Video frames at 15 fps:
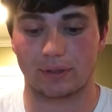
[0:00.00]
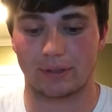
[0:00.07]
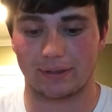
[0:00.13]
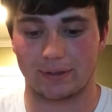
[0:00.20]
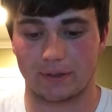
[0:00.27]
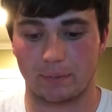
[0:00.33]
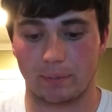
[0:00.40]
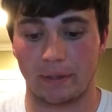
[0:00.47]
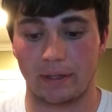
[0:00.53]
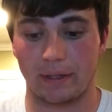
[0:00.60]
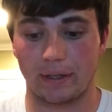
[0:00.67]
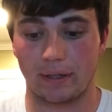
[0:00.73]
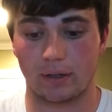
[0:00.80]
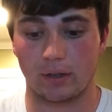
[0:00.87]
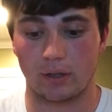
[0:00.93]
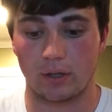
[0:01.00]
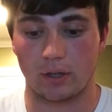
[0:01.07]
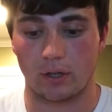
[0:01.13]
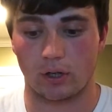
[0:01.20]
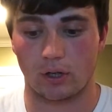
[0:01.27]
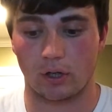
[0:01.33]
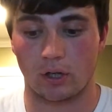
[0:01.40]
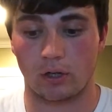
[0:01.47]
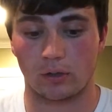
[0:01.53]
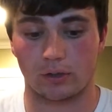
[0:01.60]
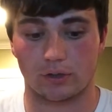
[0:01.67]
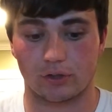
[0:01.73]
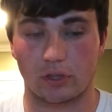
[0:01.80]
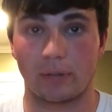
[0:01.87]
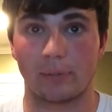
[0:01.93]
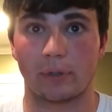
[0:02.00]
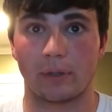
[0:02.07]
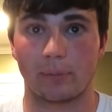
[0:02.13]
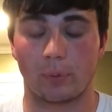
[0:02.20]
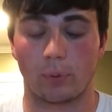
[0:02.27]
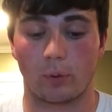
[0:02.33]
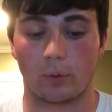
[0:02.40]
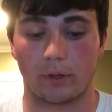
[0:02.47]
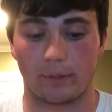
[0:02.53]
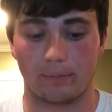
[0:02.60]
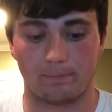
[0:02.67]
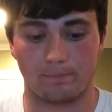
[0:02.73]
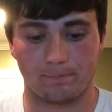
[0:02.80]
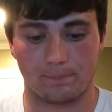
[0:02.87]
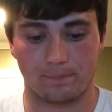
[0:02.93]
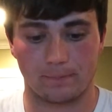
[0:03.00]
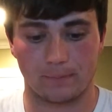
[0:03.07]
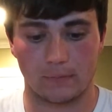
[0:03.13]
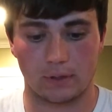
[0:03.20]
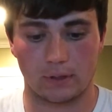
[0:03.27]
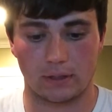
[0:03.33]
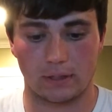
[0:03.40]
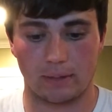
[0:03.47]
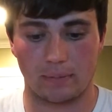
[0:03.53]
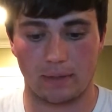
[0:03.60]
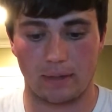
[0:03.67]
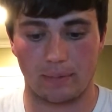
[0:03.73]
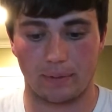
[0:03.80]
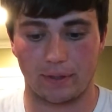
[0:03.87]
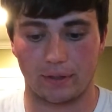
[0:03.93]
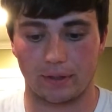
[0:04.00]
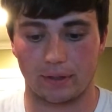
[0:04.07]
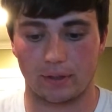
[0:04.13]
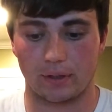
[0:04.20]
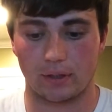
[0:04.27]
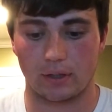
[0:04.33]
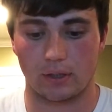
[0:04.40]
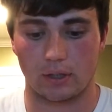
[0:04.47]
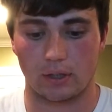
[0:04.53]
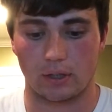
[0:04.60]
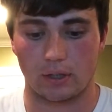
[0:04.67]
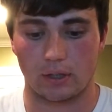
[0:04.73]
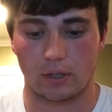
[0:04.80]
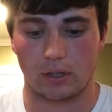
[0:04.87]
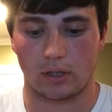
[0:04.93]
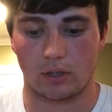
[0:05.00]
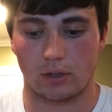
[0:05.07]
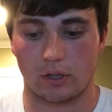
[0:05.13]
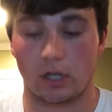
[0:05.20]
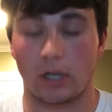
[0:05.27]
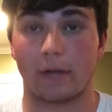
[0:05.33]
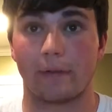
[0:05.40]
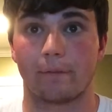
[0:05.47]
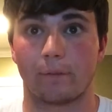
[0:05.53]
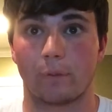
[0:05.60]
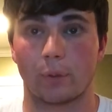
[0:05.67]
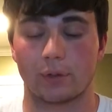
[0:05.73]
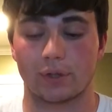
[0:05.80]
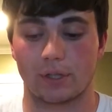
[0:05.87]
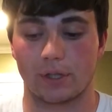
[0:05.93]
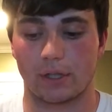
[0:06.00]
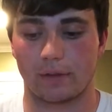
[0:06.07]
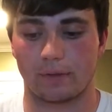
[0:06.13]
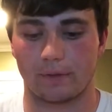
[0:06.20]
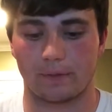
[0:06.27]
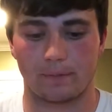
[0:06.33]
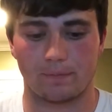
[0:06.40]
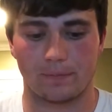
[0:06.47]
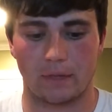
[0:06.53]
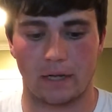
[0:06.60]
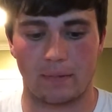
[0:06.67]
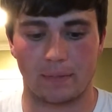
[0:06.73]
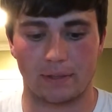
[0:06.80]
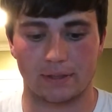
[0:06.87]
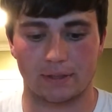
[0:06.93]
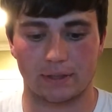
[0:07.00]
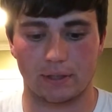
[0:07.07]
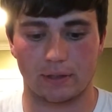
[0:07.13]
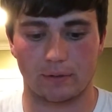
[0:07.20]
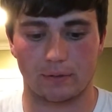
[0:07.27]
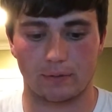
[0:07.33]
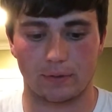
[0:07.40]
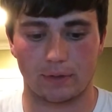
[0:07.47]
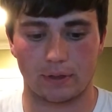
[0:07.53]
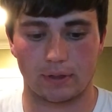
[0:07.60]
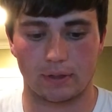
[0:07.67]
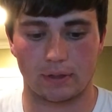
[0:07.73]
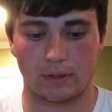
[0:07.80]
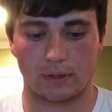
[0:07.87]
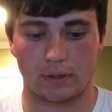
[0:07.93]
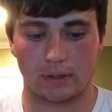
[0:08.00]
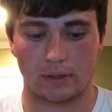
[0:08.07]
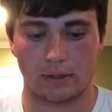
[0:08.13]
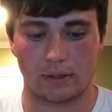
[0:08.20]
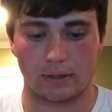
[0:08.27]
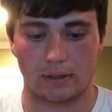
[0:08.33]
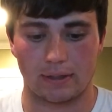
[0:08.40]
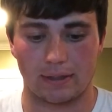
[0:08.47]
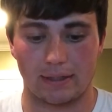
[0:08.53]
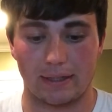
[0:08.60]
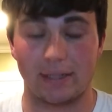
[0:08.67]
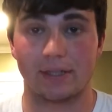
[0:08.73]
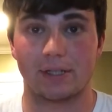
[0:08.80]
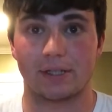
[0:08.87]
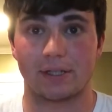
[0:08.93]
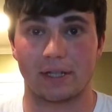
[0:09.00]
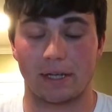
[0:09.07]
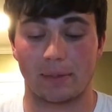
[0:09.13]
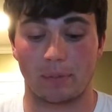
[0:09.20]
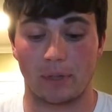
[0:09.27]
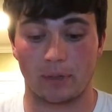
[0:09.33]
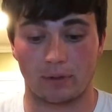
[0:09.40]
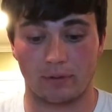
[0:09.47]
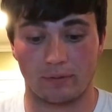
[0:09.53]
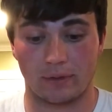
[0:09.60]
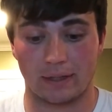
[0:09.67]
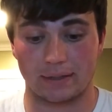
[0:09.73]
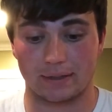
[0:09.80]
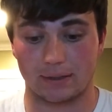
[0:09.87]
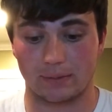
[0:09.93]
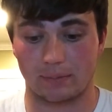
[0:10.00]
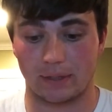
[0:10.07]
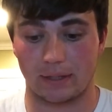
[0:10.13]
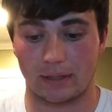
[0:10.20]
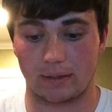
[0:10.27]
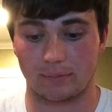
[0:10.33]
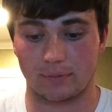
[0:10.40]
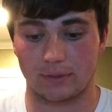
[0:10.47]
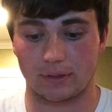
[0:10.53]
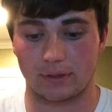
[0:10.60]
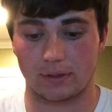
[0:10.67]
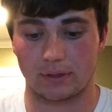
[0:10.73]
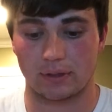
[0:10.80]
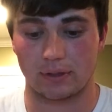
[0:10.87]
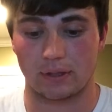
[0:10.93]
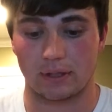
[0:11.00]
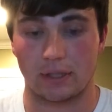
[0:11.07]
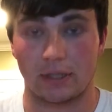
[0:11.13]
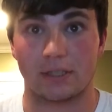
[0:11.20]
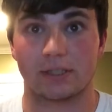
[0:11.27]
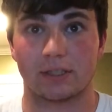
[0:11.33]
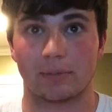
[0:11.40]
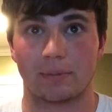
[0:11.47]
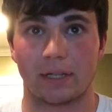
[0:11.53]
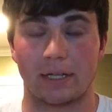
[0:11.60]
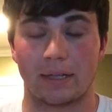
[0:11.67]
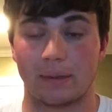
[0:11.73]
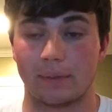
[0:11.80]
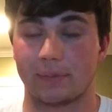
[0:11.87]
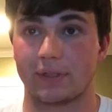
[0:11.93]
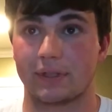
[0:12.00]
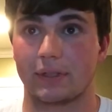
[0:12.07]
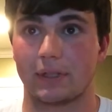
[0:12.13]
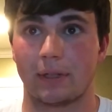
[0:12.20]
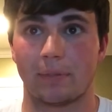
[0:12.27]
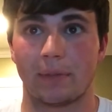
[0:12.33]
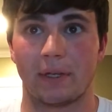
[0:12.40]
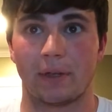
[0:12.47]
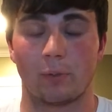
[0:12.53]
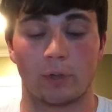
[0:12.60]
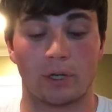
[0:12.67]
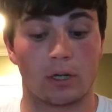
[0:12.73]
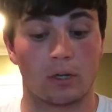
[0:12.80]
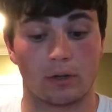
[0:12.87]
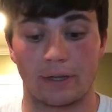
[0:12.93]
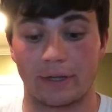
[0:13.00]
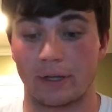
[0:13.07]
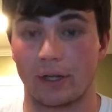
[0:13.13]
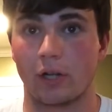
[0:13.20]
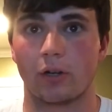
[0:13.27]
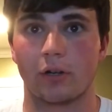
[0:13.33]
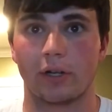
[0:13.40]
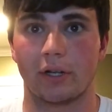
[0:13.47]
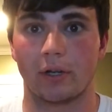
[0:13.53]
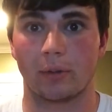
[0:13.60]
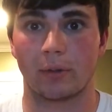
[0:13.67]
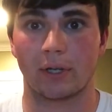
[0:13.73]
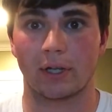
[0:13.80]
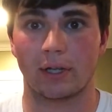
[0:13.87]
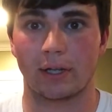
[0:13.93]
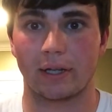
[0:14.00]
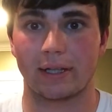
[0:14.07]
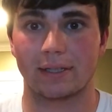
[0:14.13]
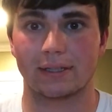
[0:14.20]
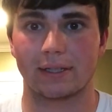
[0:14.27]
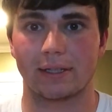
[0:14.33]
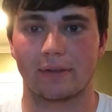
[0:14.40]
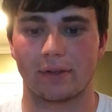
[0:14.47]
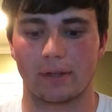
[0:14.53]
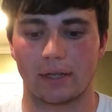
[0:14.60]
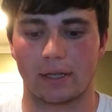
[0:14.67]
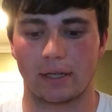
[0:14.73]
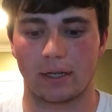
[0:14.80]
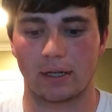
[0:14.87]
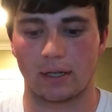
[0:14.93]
and speeding are all extremely important, and in my opinion, are not enforced enough. I myself need to take my own advice sometimes. Sometimes, we all get in a hurry going to class and everything.